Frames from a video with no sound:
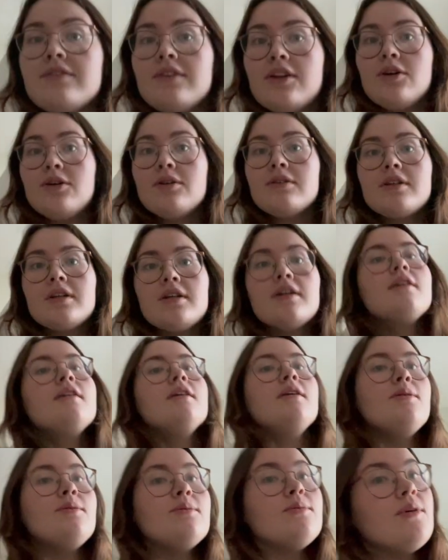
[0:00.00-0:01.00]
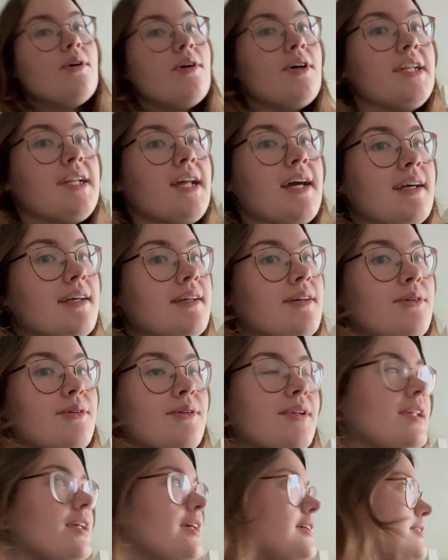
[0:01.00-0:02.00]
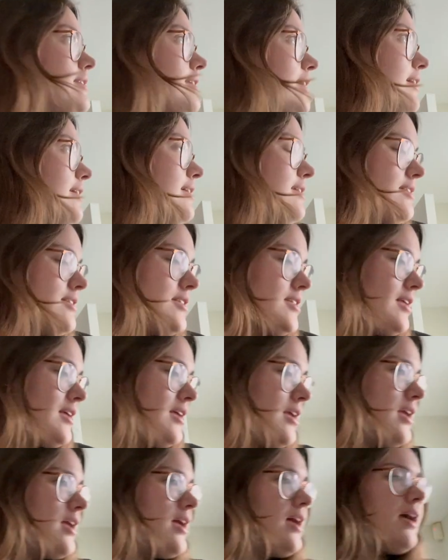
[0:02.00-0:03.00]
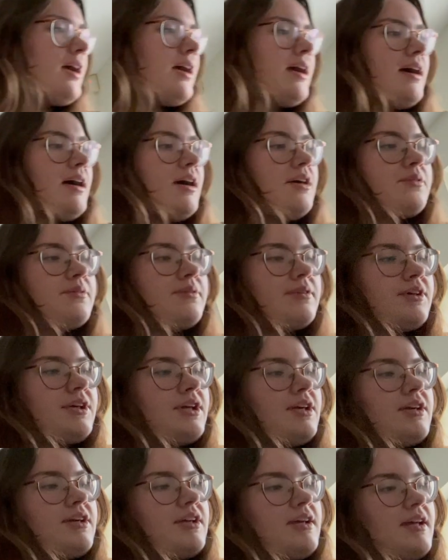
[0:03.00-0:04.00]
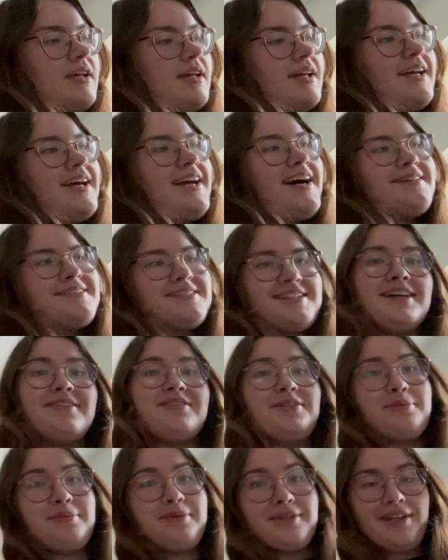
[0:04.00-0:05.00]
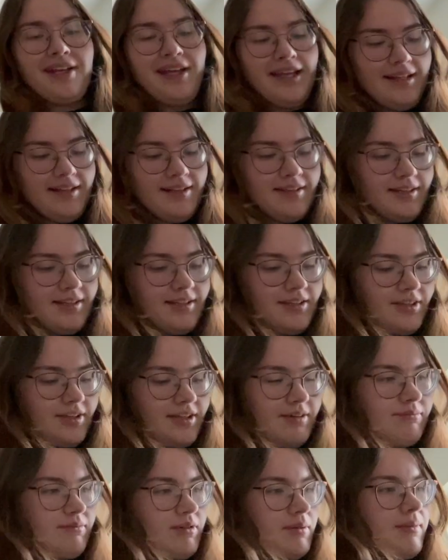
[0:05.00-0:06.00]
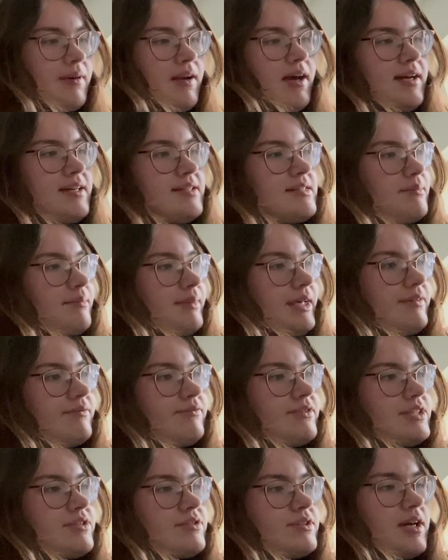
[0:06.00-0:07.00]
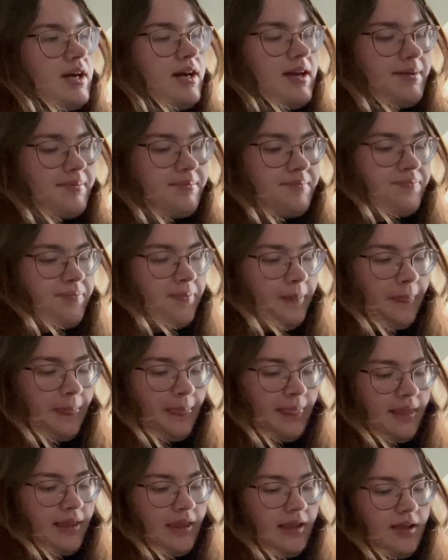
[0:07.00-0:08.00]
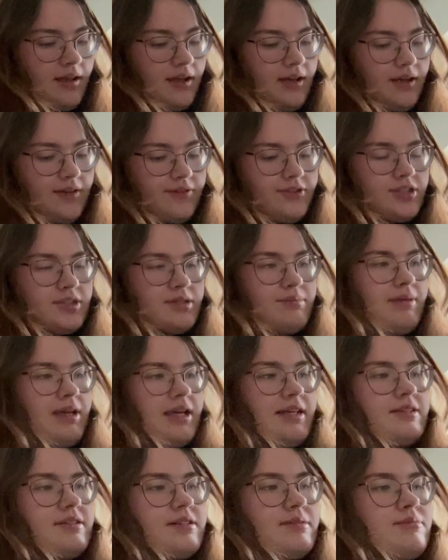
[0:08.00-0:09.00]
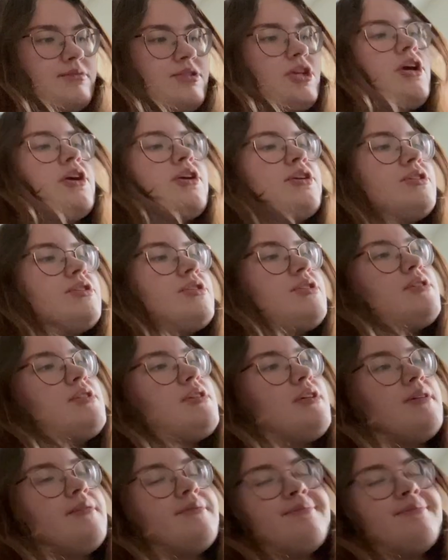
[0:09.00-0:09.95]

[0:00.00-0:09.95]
vlog. What an angle this is. How's everybody? Like, you can reply to me in real time. I've just made some toast.